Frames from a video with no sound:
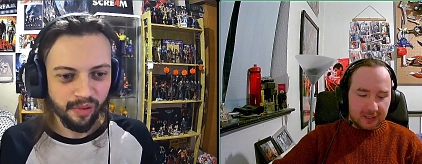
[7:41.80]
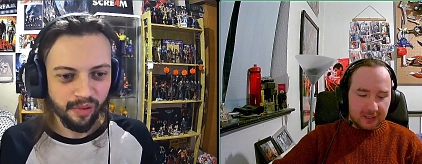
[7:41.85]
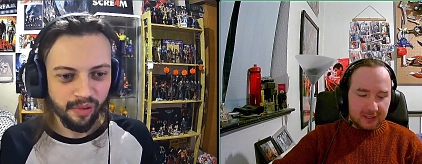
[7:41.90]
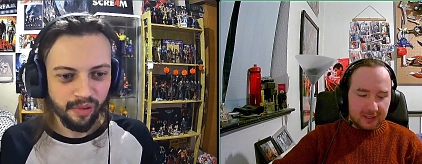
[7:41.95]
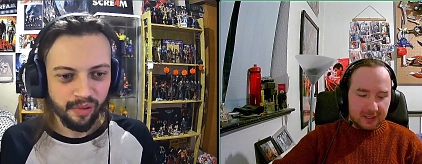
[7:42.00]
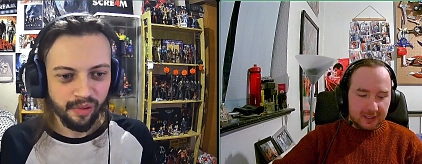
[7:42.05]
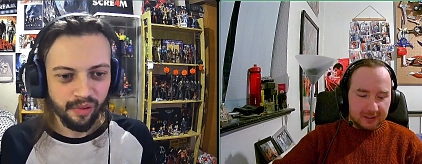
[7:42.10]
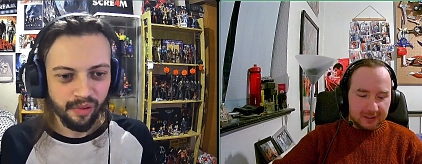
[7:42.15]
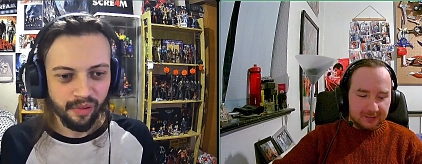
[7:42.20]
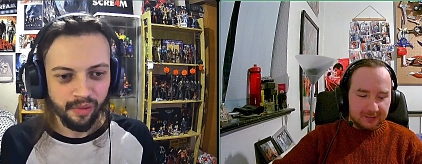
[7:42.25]
Speaker 1: Nancy
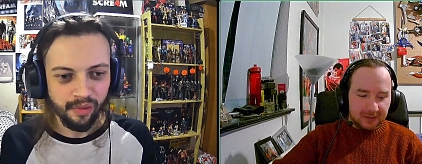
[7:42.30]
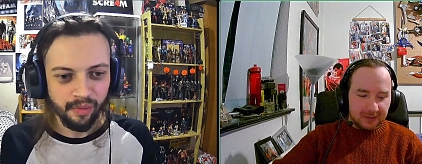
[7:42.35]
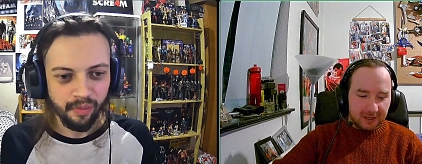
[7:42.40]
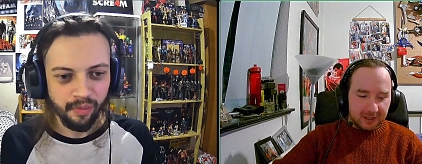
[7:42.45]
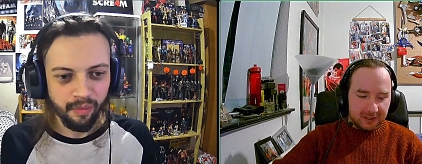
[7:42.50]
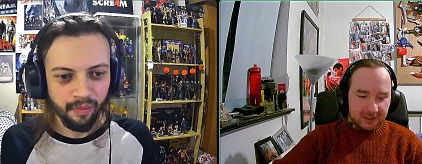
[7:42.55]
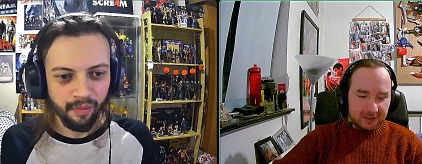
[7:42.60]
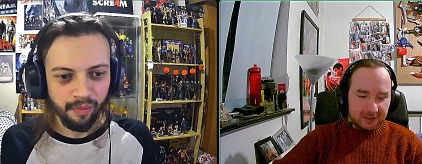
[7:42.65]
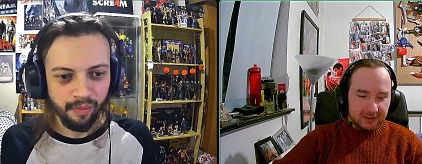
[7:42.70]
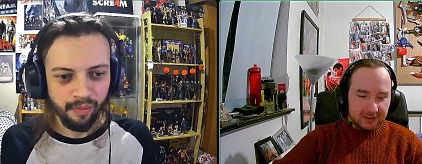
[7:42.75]
gets
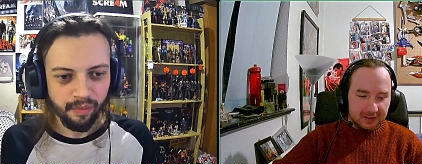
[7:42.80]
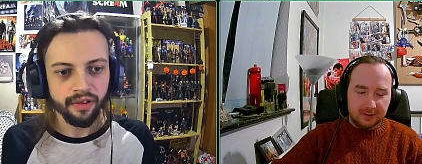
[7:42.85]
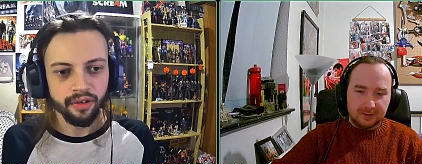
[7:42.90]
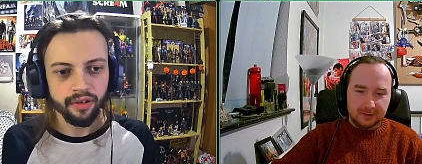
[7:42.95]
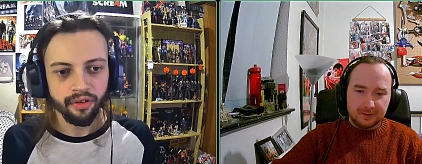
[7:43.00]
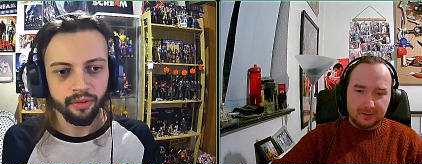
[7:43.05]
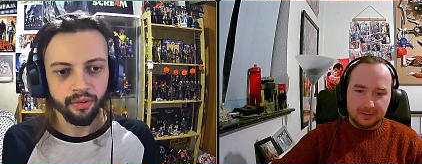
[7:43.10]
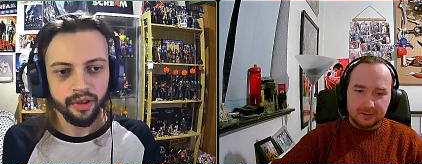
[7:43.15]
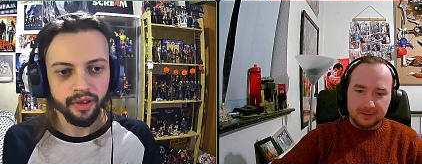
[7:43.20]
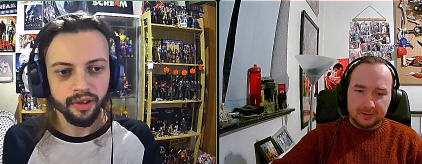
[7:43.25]
fired.
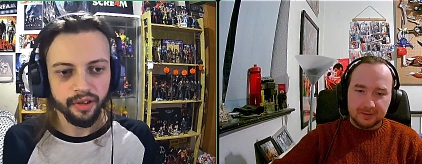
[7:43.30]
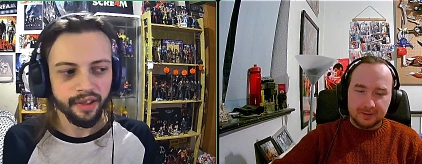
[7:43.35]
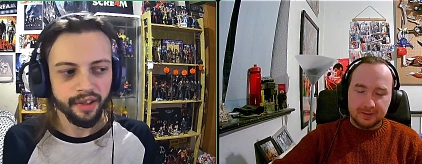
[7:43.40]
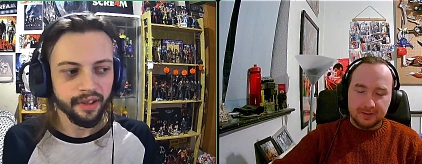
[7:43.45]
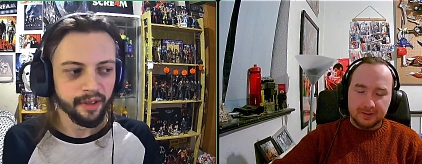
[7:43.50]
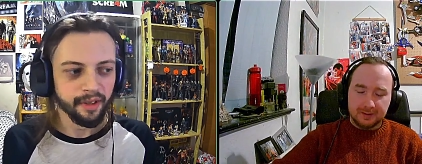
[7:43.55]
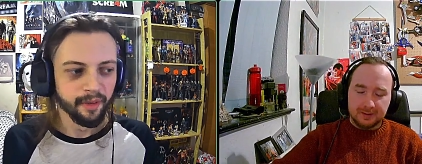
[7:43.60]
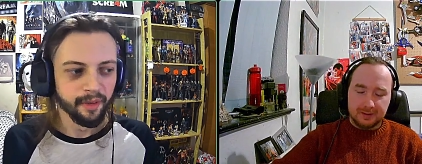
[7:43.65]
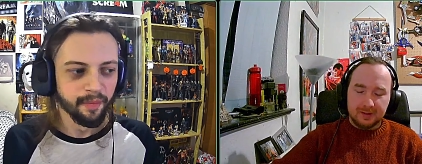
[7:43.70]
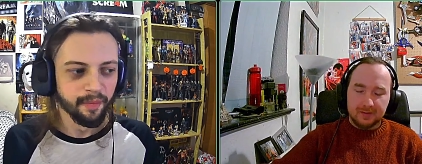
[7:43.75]
Speaker 2: Neil as well
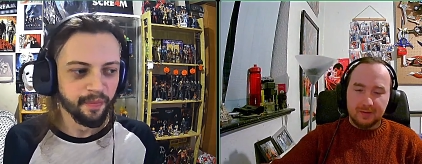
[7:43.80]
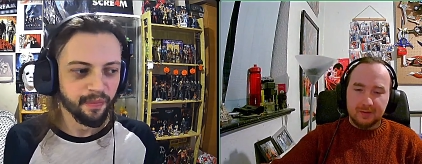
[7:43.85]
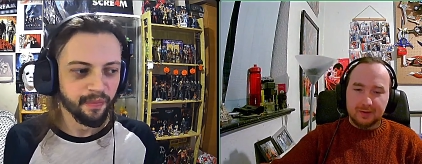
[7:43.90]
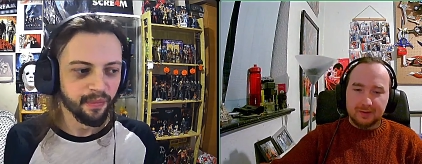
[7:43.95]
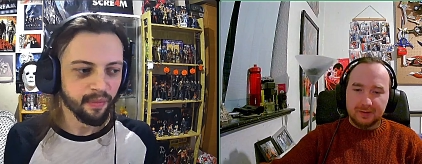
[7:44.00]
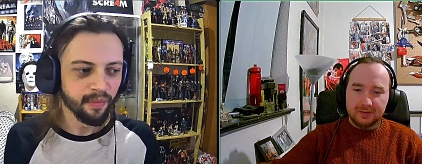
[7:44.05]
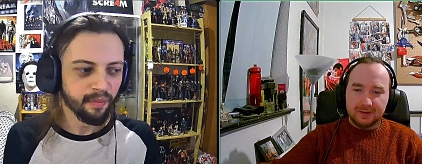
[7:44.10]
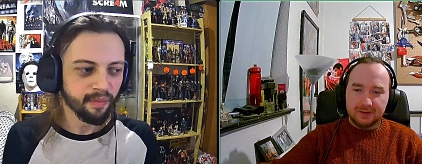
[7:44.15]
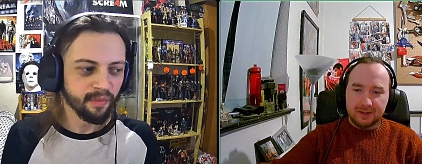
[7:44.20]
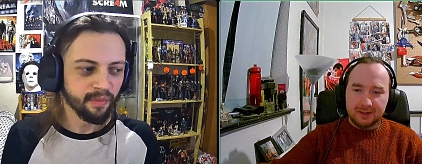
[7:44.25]
here. Yeah.
Speaker 1: He will
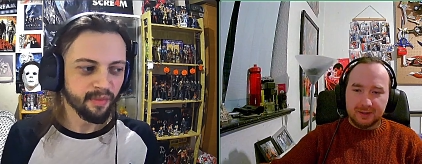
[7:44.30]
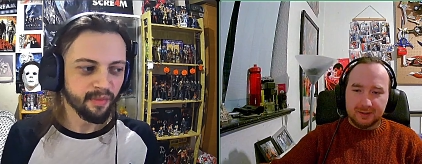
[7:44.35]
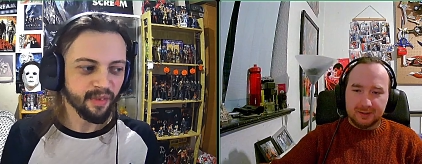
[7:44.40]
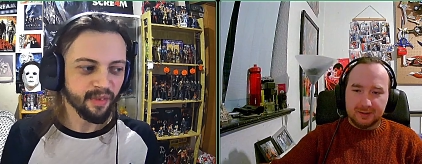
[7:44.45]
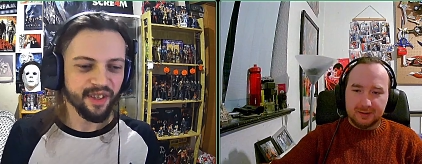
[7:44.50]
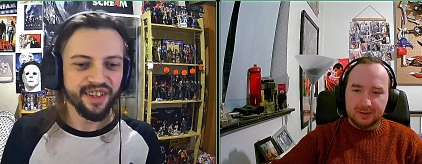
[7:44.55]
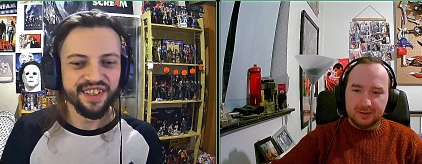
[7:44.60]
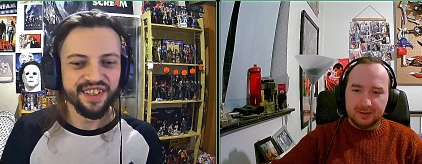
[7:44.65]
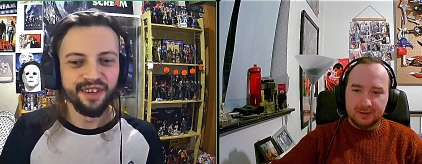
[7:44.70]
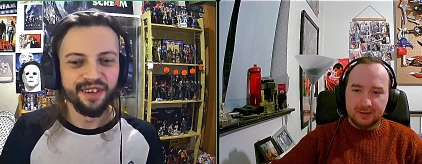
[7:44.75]
get fired
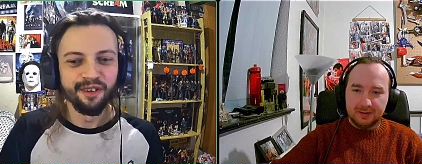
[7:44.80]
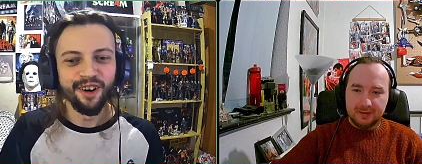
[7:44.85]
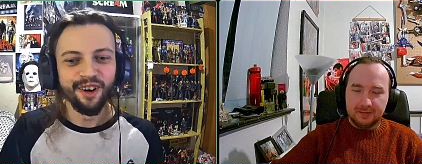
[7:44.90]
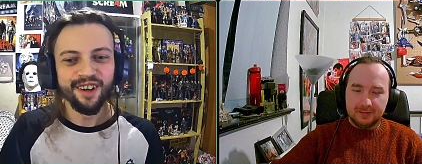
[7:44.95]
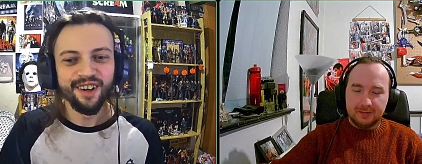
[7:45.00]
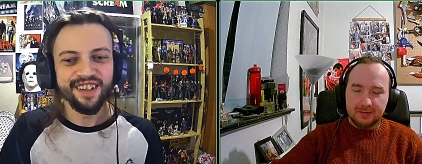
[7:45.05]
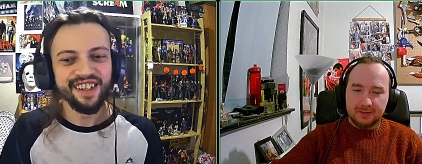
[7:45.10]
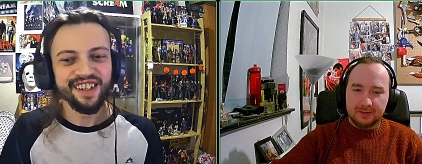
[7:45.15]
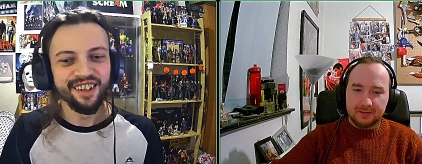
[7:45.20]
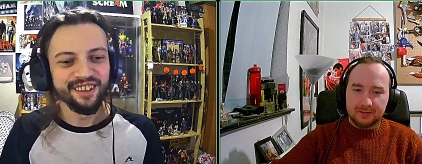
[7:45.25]
Speaker 2: because he
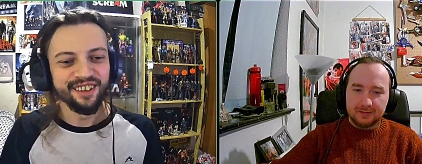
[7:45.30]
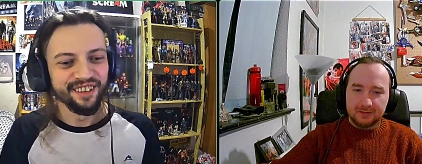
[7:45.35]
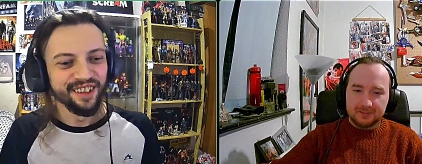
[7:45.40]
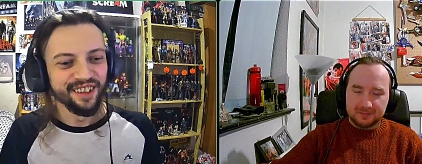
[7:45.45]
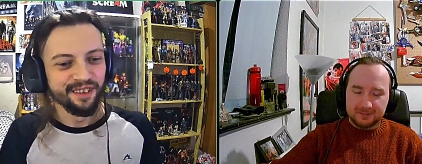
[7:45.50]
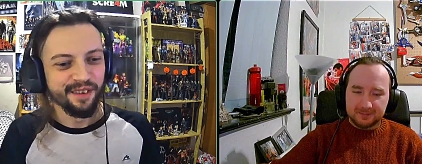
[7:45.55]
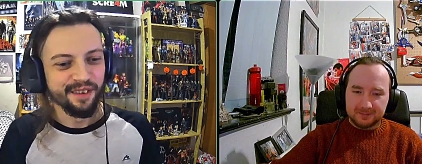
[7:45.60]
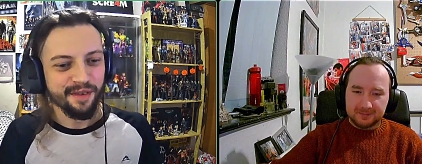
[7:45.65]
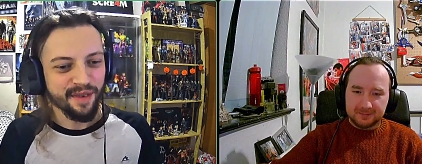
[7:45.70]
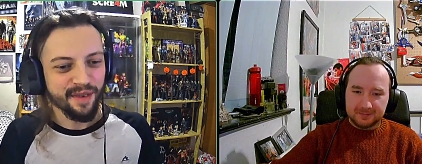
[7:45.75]
walks out
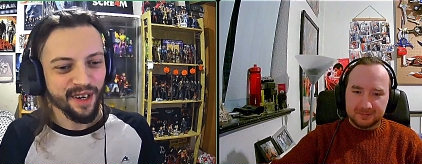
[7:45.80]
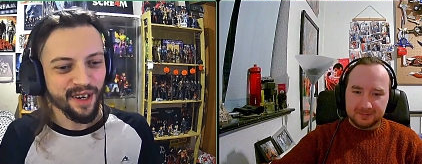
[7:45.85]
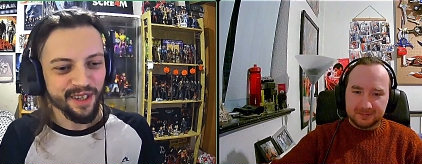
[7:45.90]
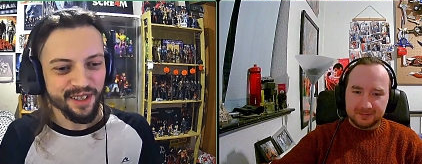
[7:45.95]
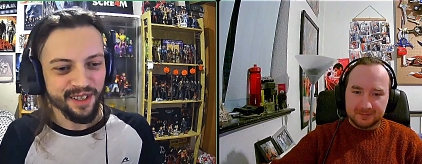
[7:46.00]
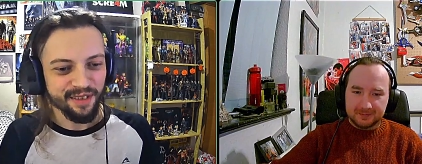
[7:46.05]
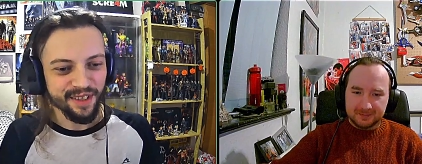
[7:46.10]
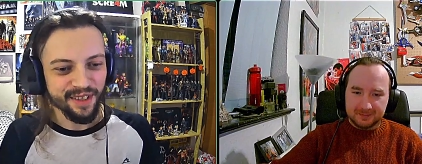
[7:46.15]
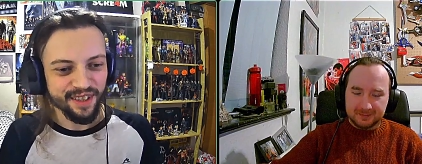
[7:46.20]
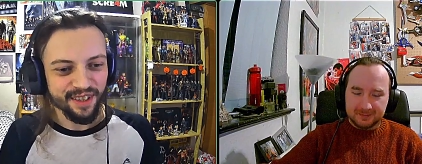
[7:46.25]
onto with a
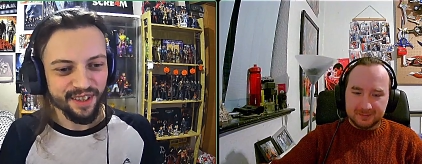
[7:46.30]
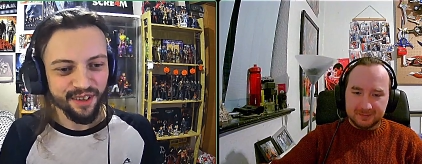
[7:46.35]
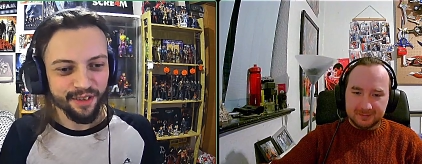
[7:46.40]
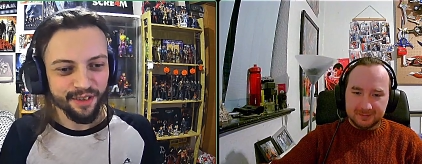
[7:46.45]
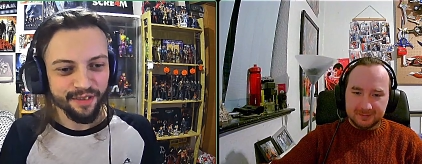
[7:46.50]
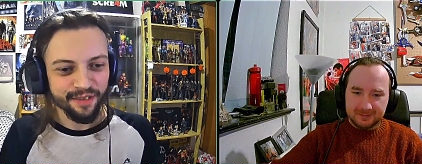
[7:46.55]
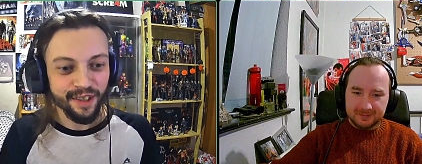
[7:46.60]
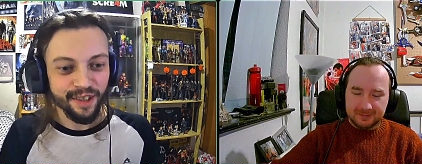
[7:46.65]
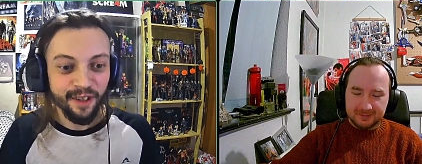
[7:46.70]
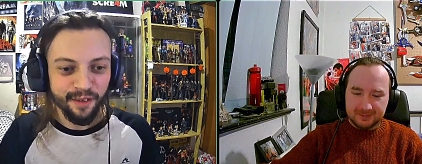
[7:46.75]
box of his
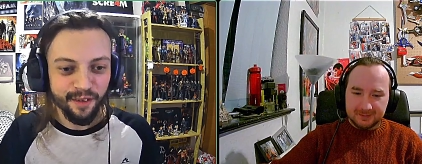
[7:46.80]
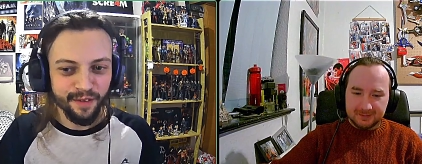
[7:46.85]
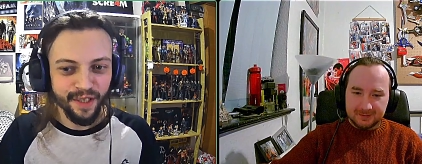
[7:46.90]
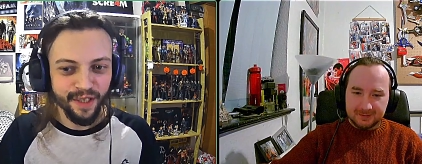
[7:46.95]
stuff, and